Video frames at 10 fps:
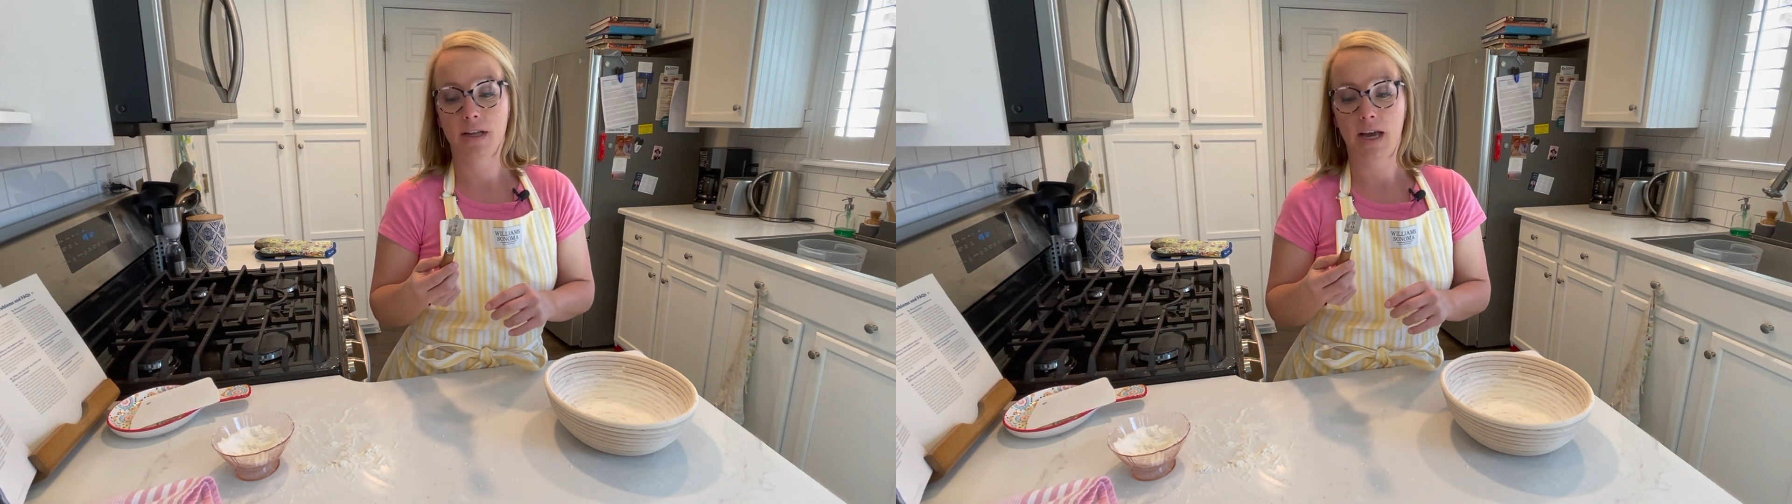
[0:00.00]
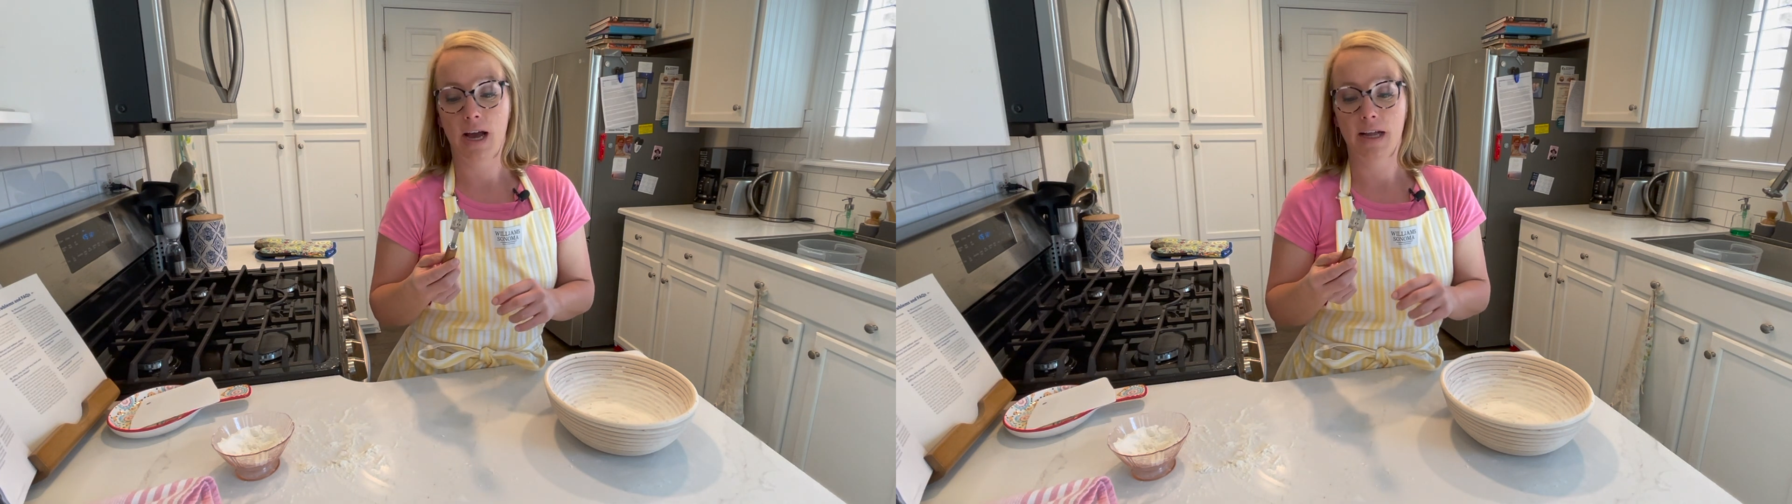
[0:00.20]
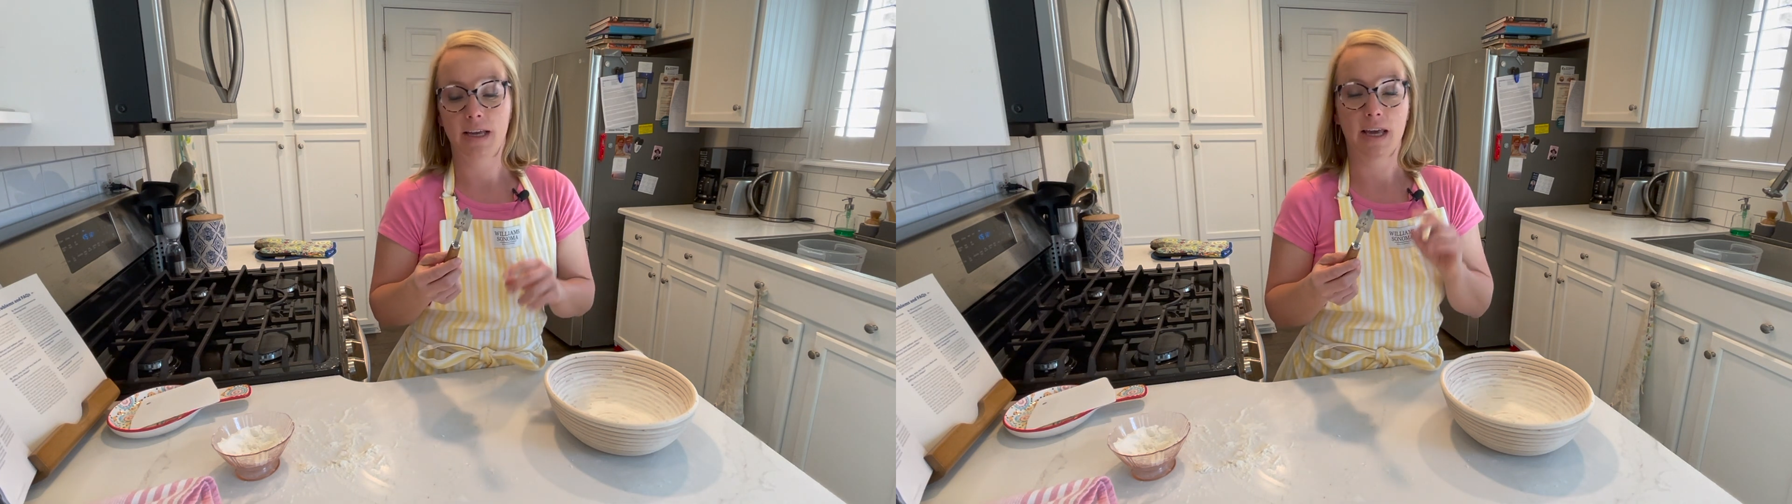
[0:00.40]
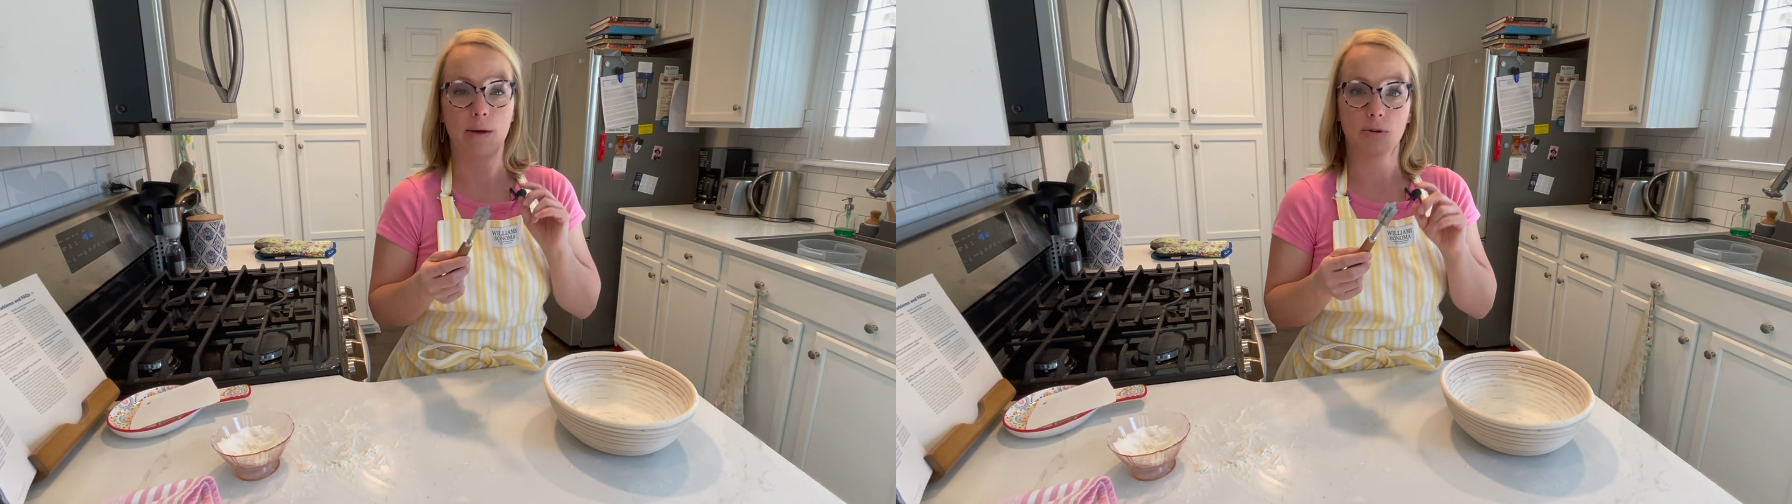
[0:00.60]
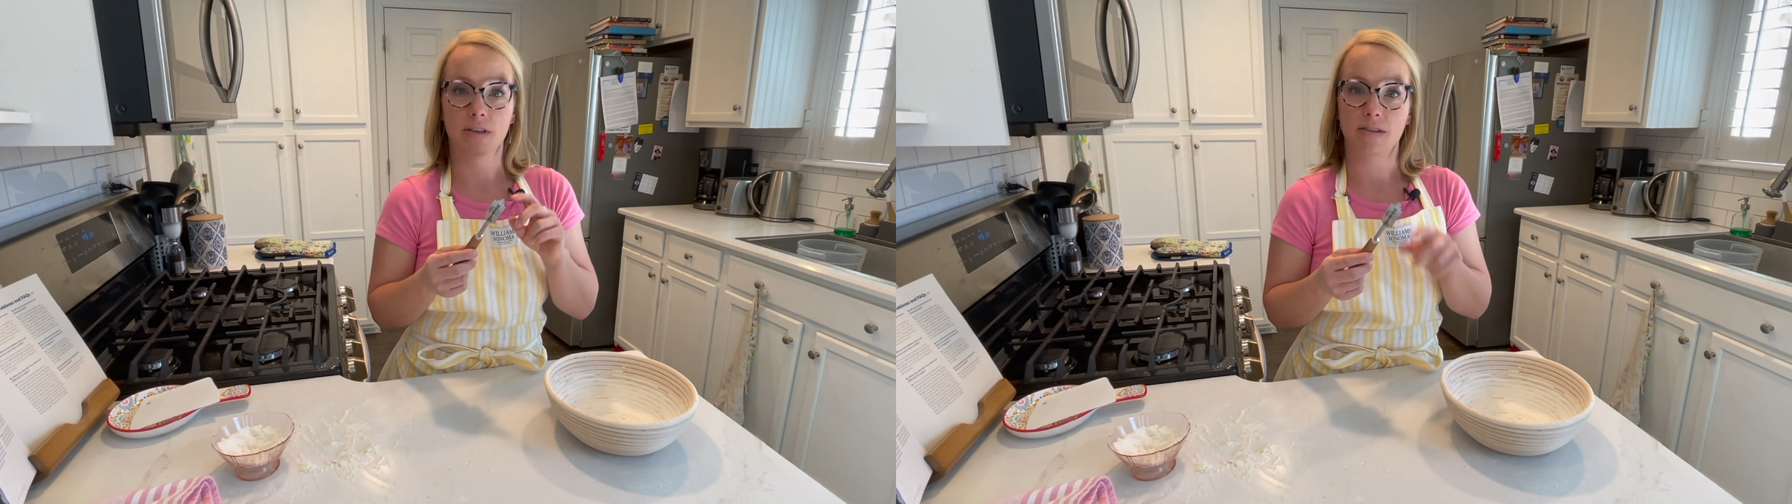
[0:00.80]
and it came
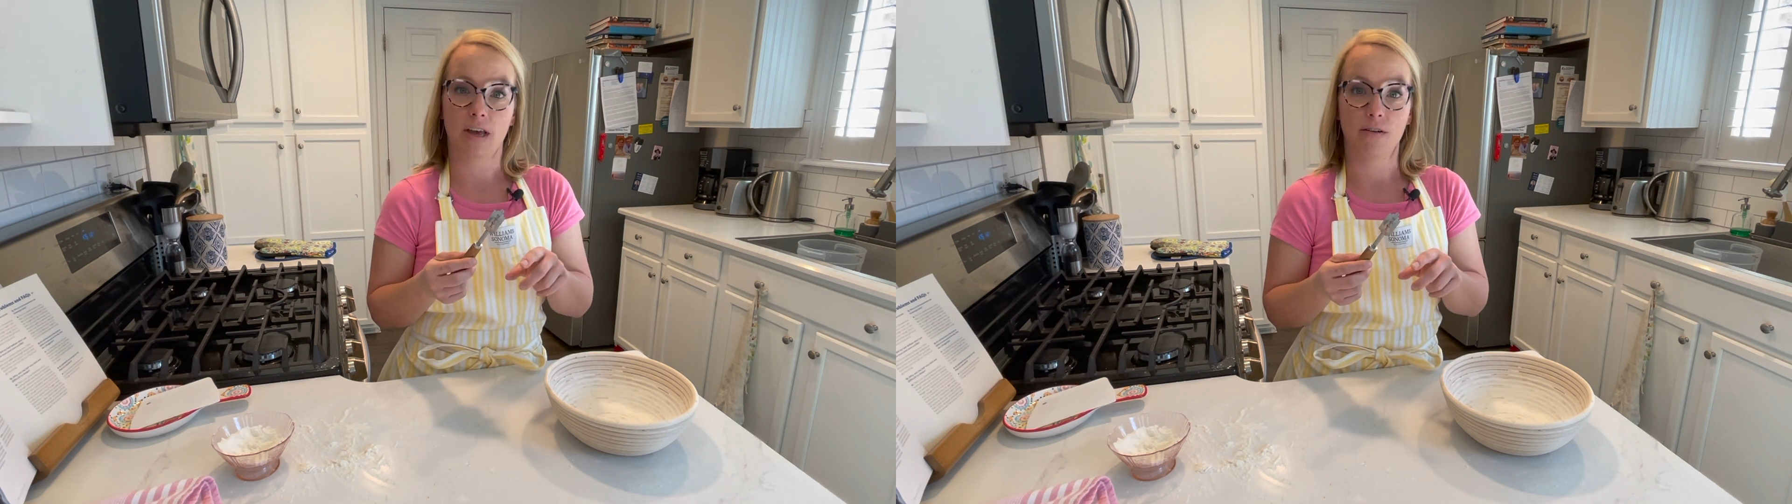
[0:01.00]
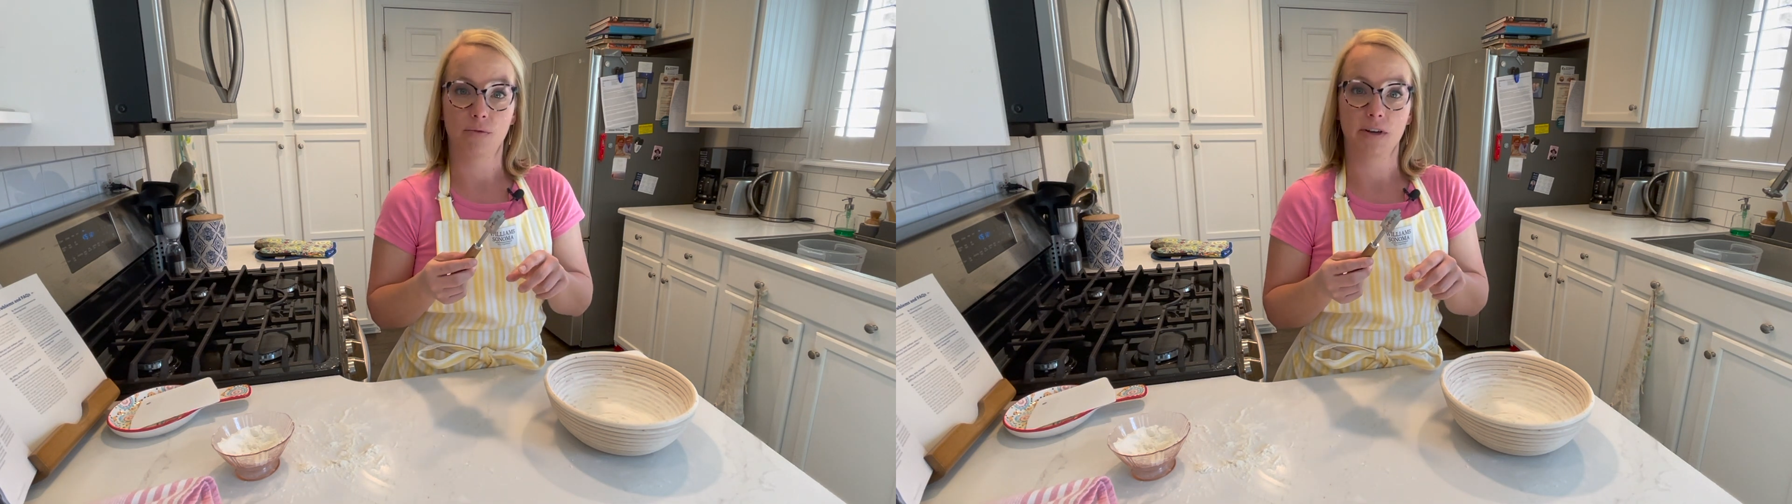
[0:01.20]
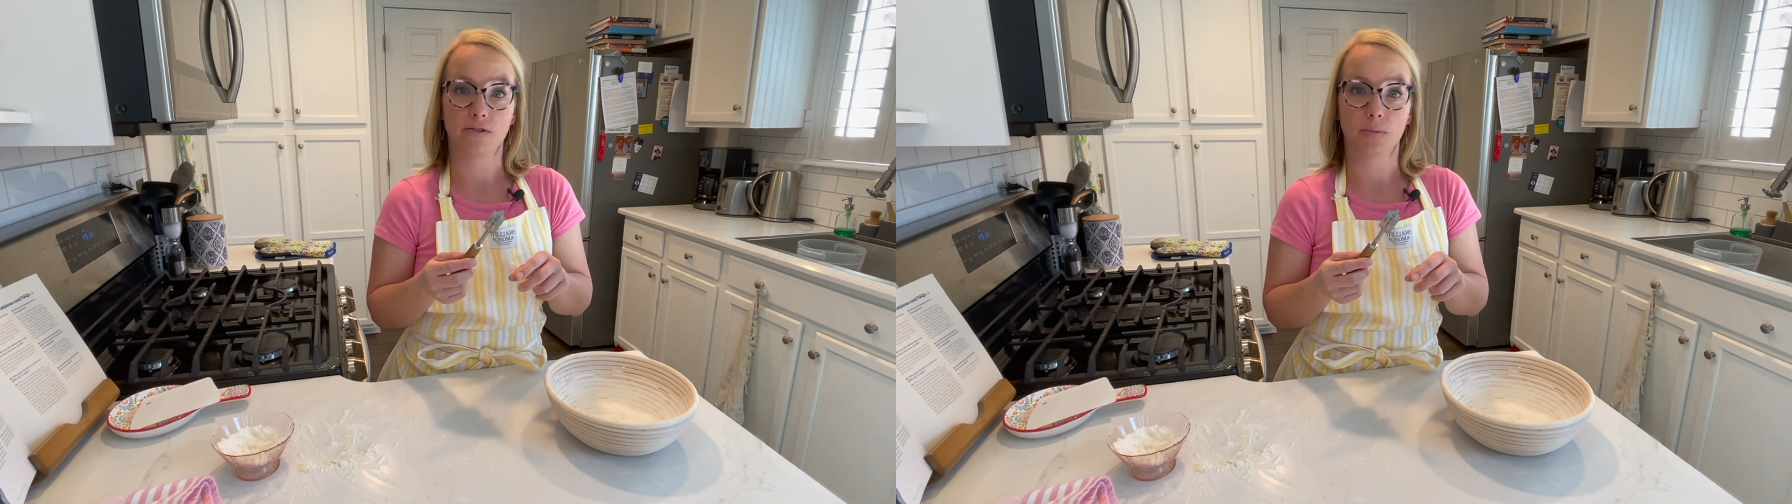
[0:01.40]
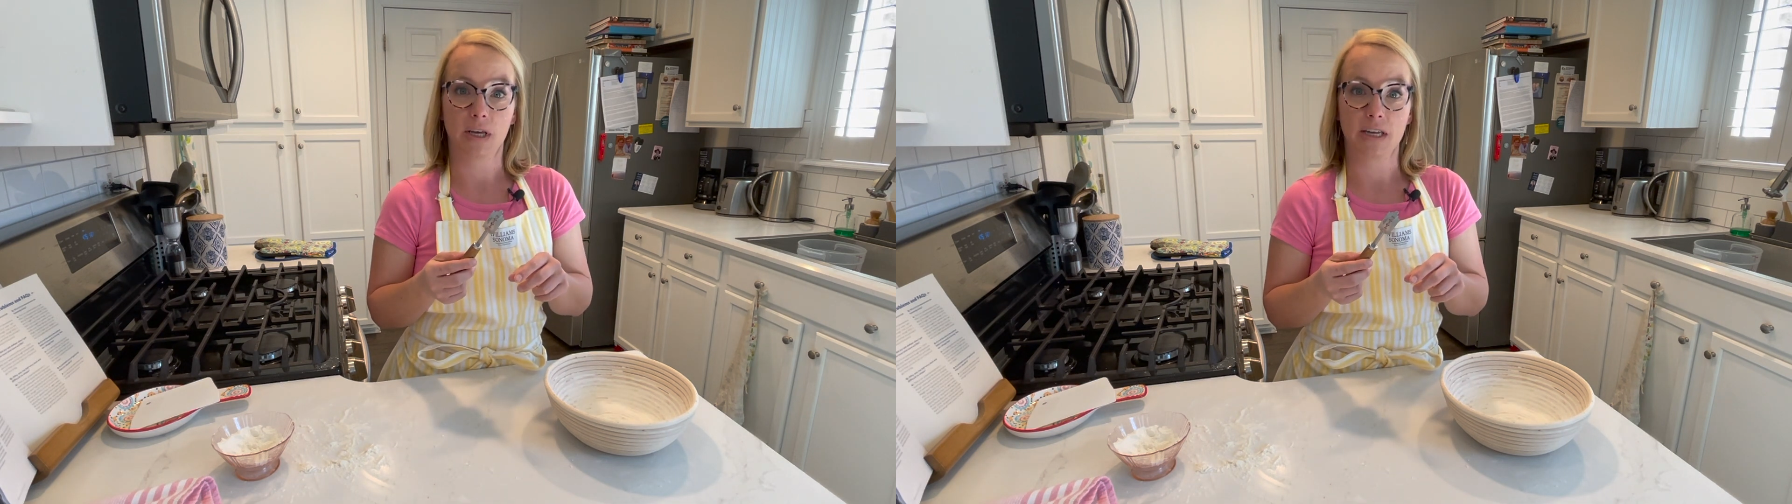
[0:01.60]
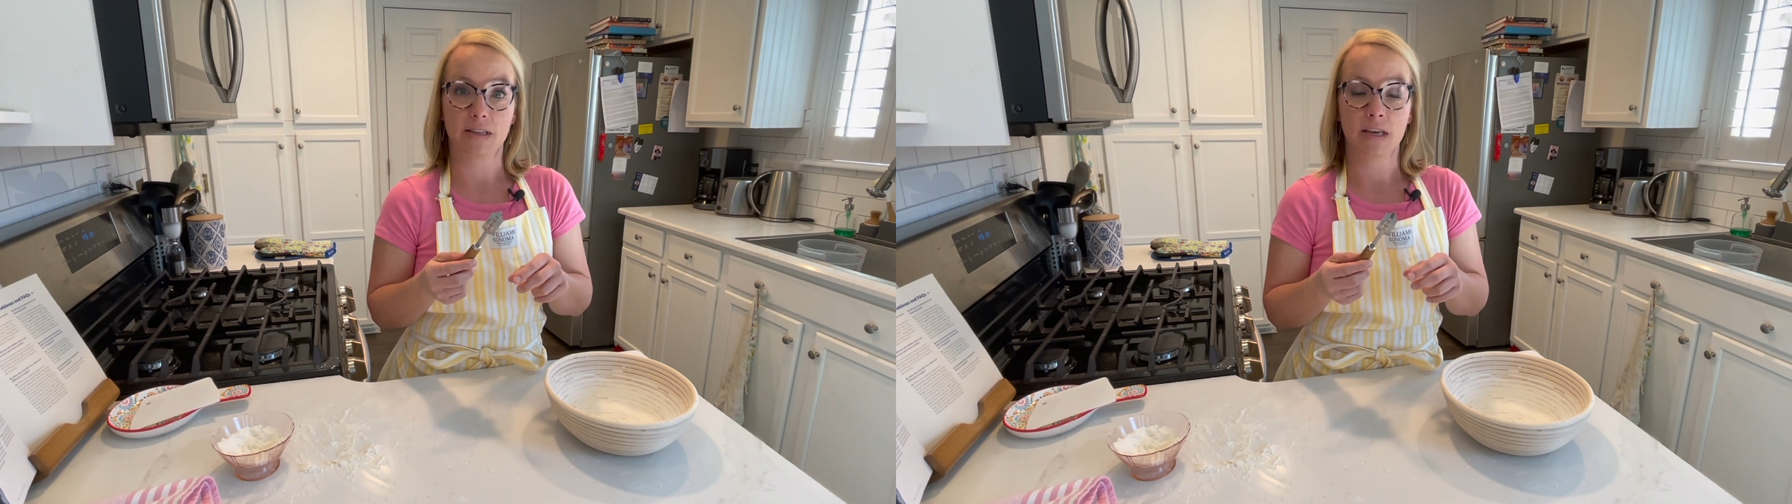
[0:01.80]
with a set of razor
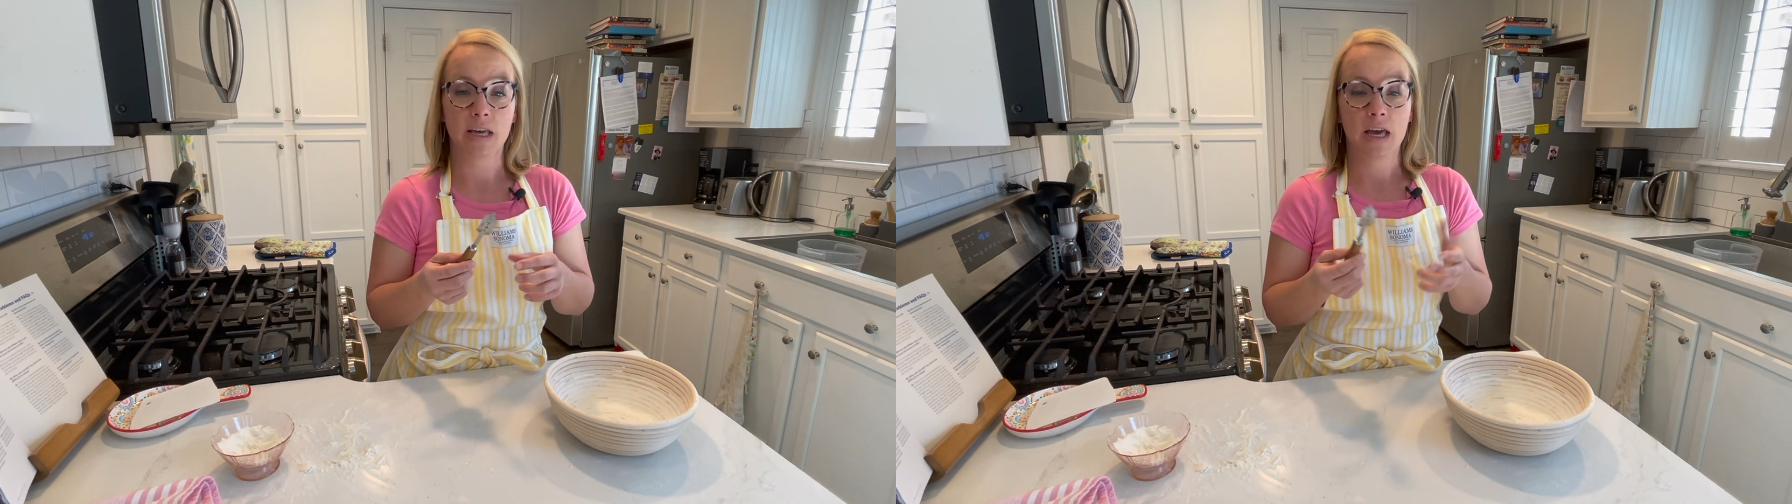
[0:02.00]
blades.